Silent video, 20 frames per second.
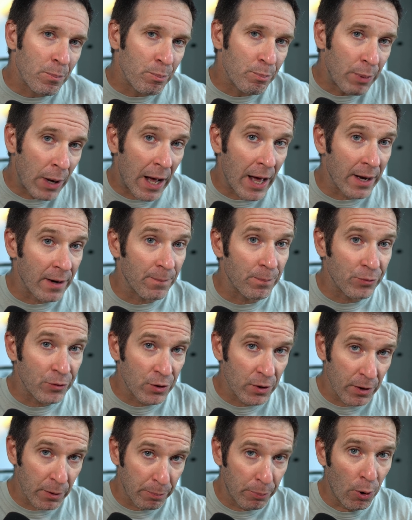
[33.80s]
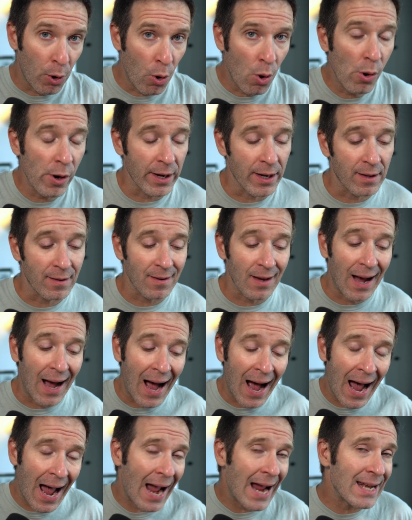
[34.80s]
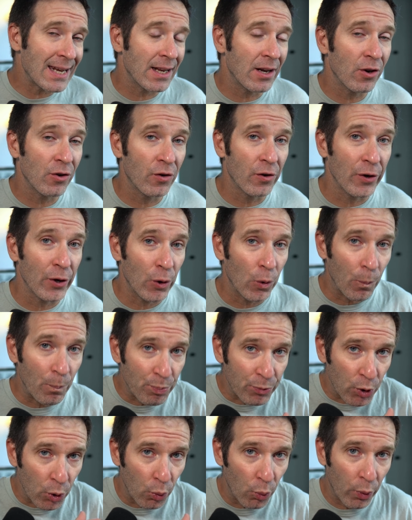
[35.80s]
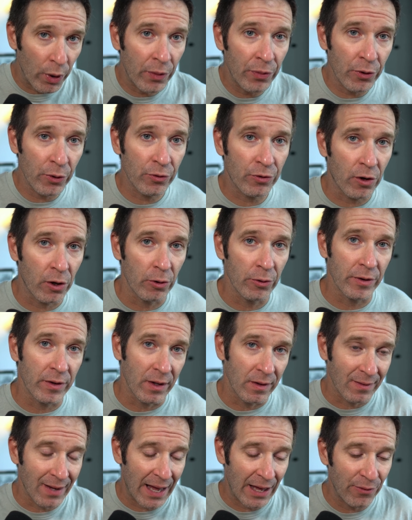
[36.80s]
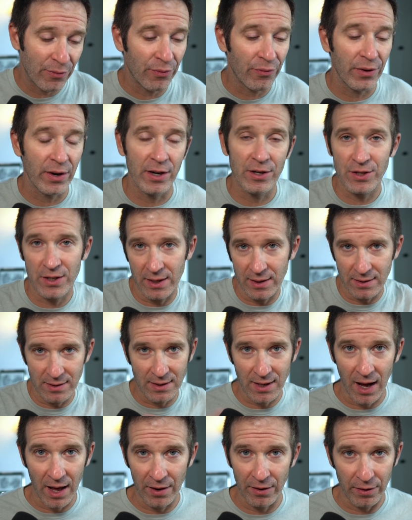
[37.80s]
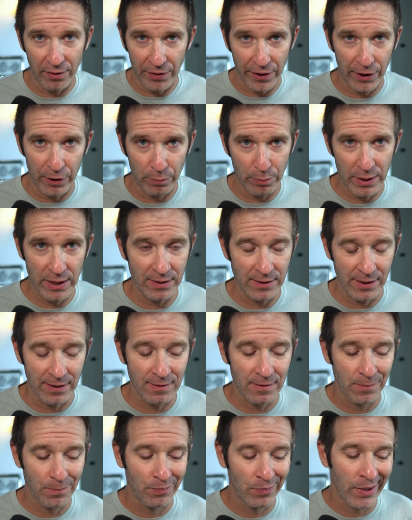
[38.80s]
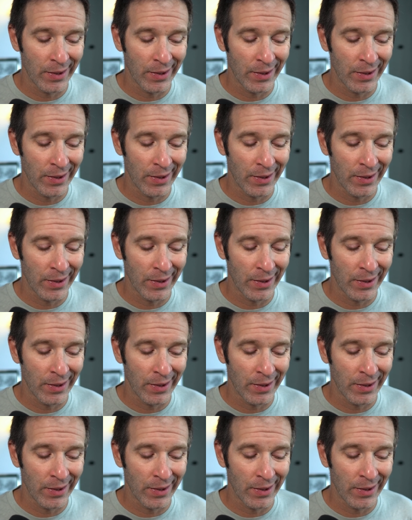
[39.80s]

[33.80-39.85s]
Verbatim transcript: But to the point, I needed to know when those coroutines had finished and done their business.